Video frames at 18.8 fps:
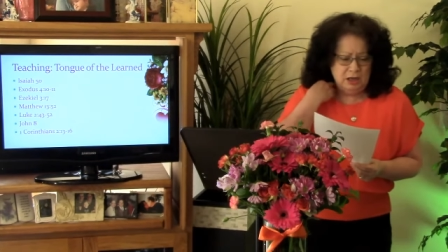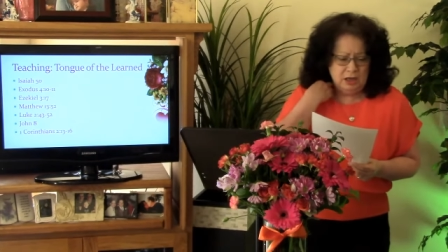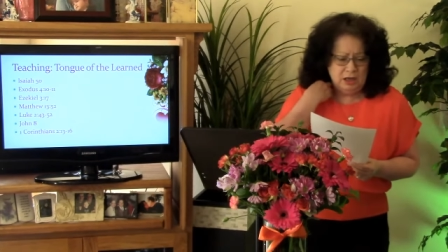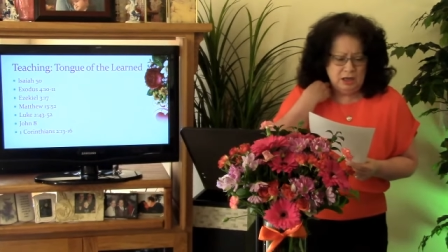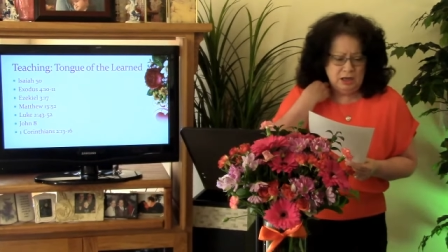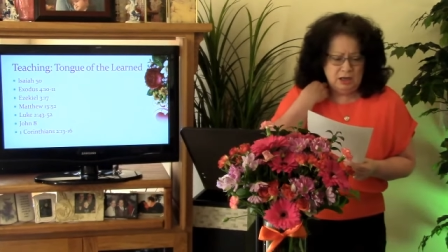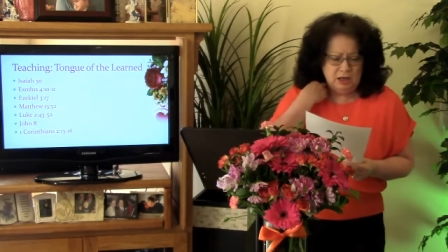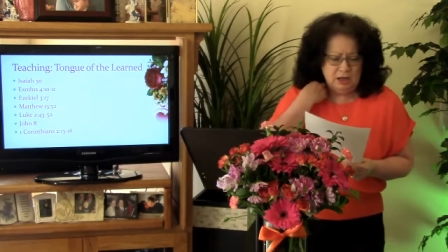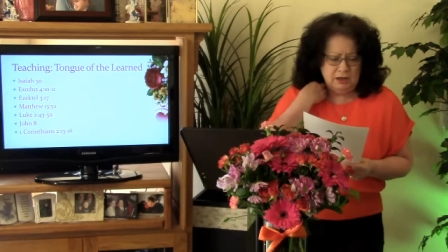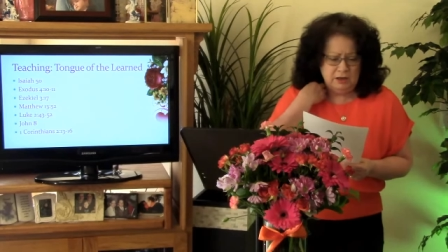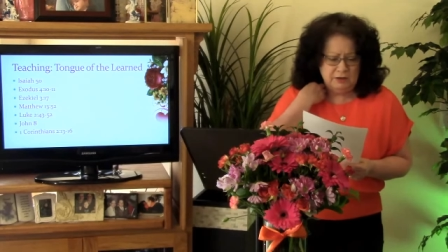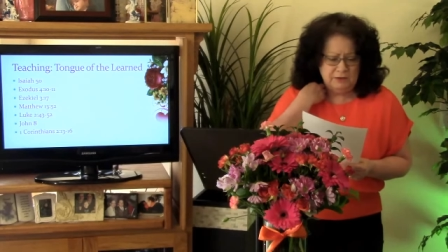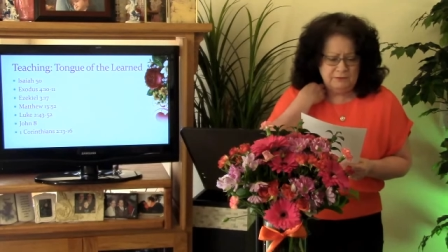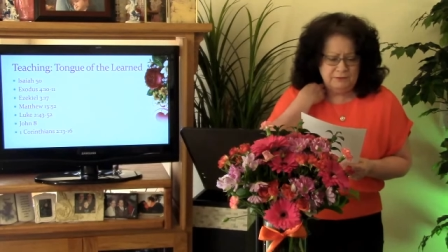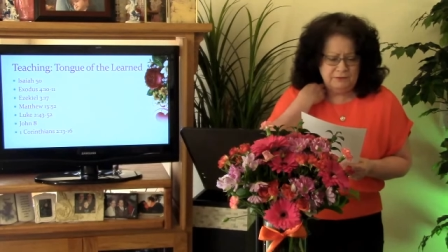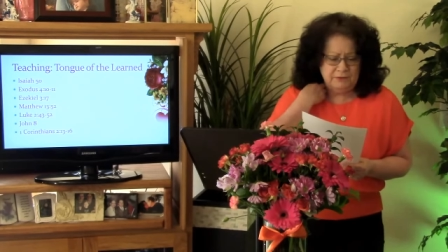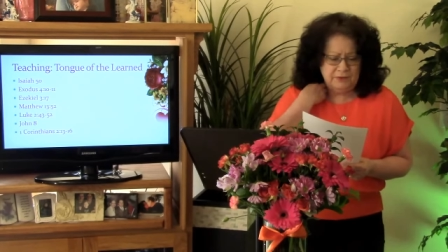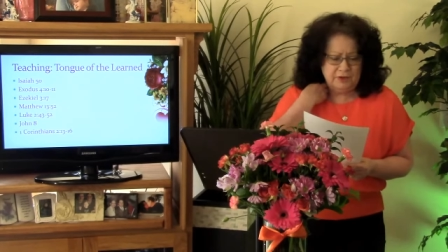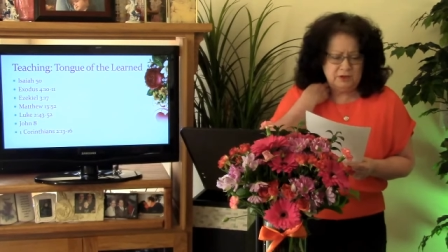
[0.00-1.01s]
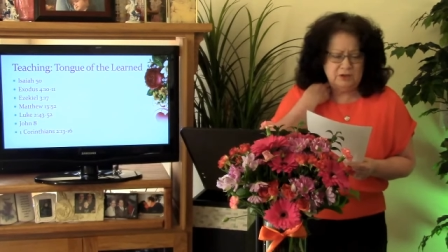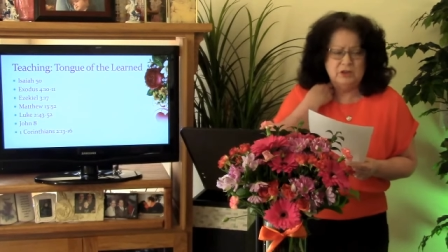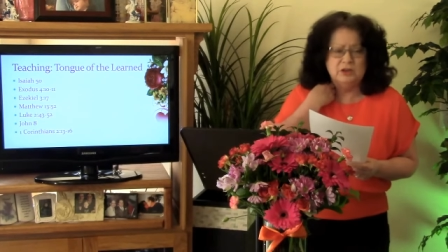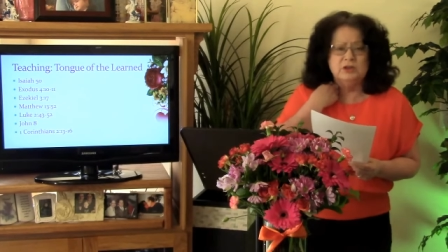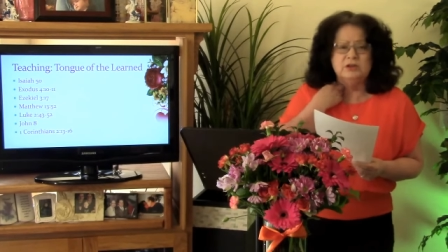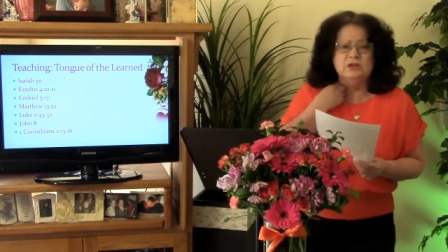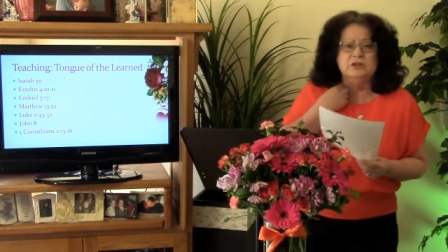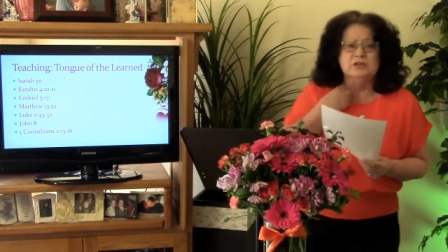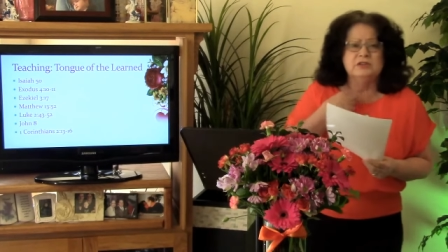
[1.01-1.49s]
of the
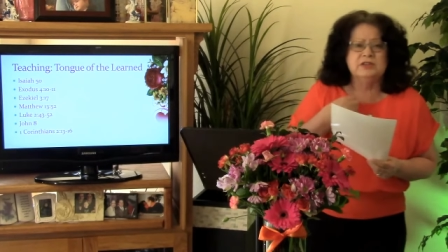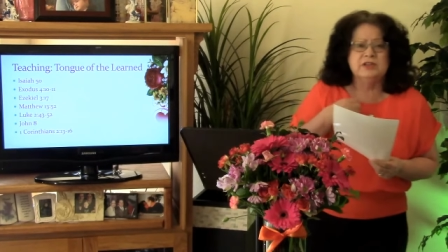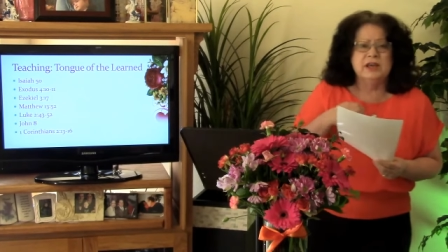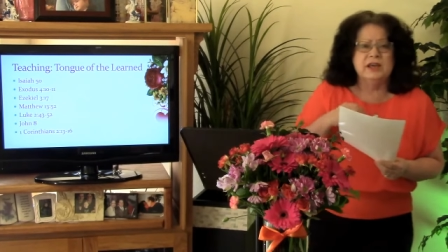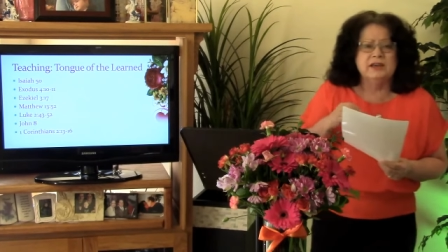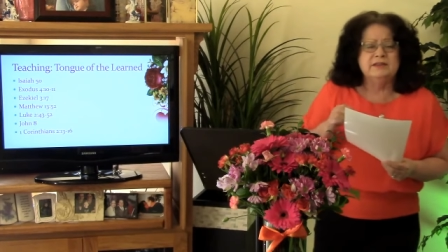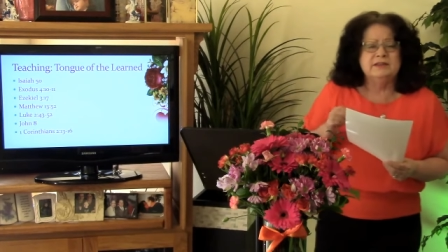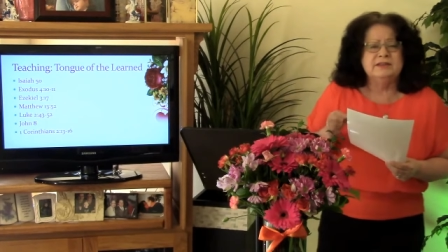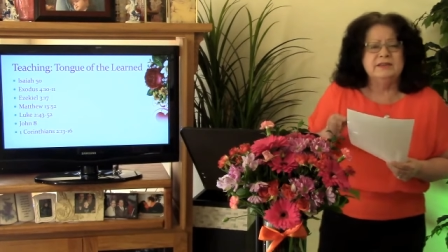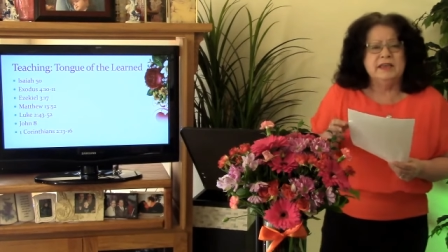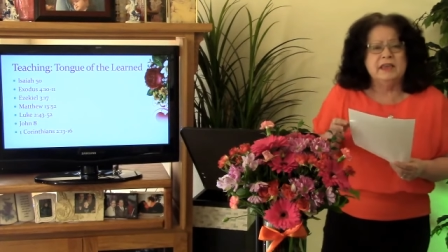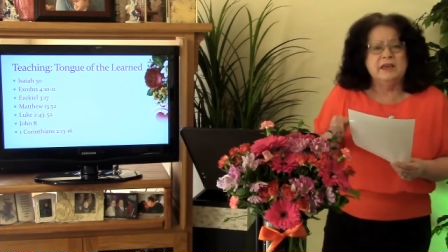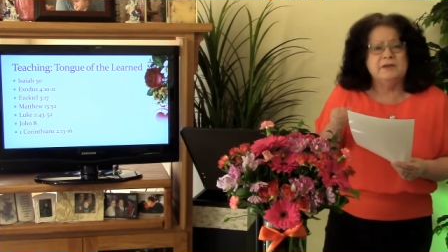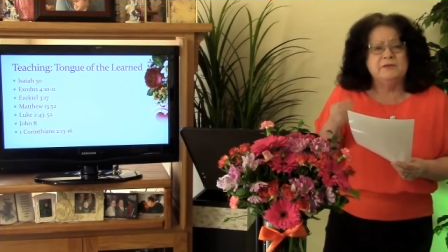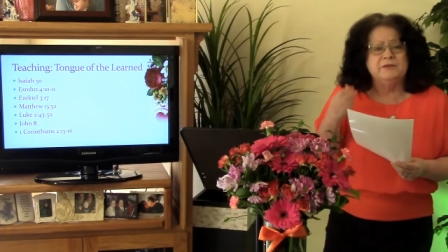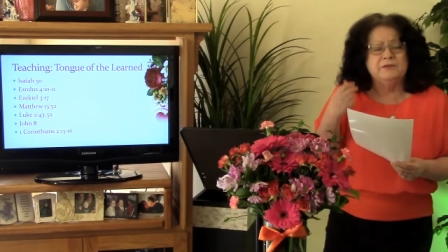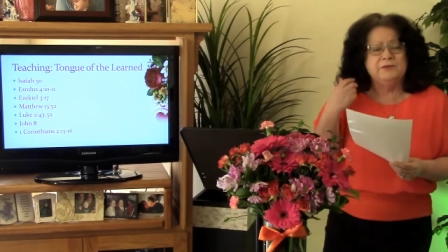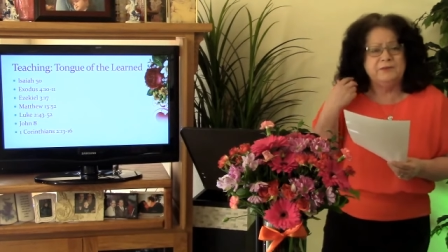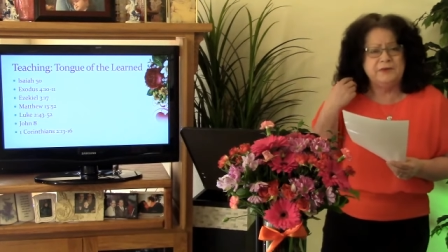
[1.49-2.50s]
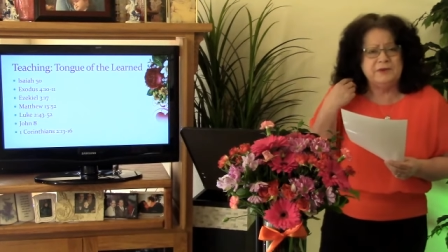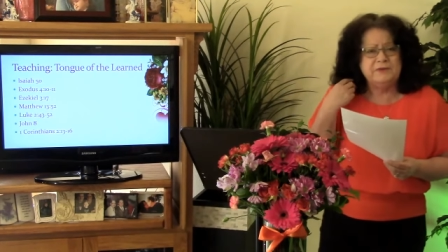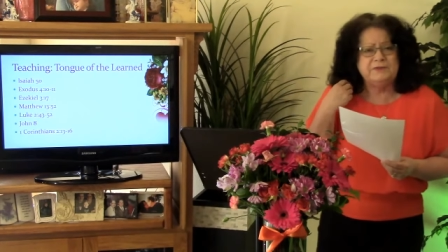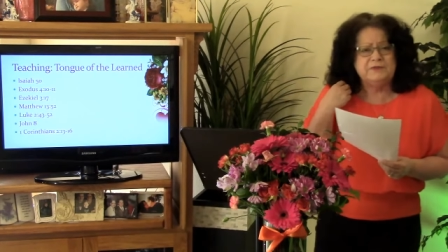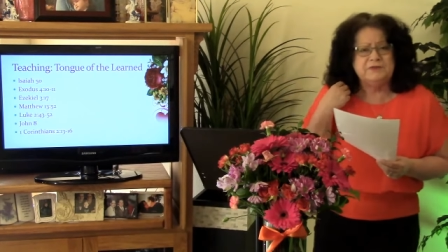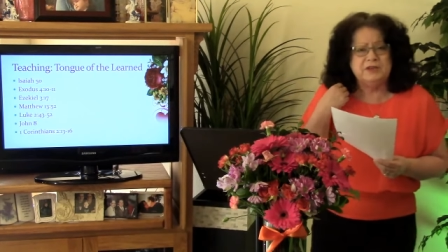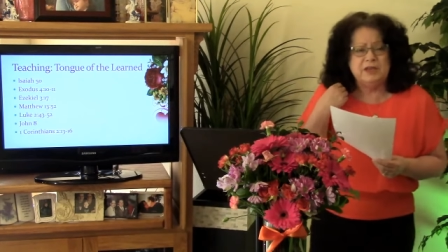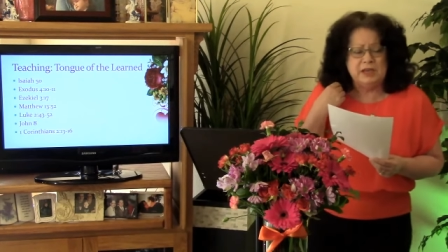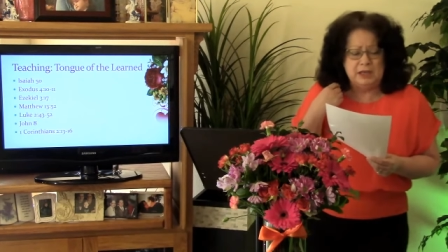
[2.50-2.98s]
learned, Isaiah
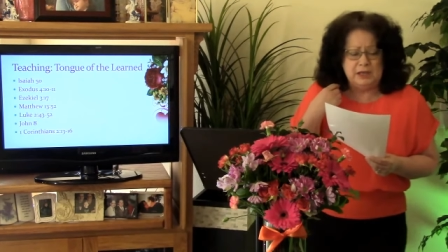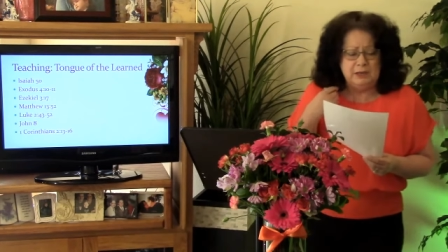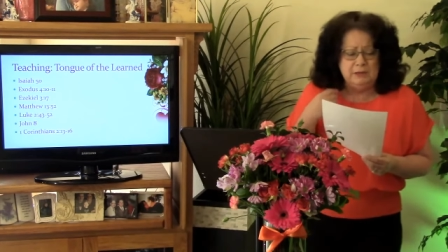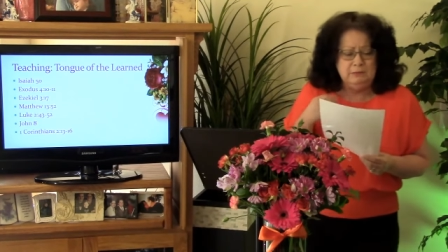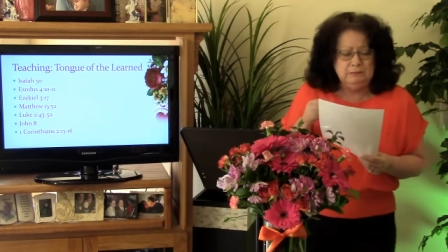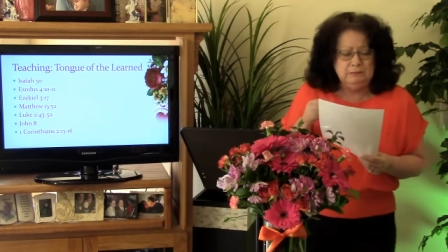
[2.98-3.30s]
50.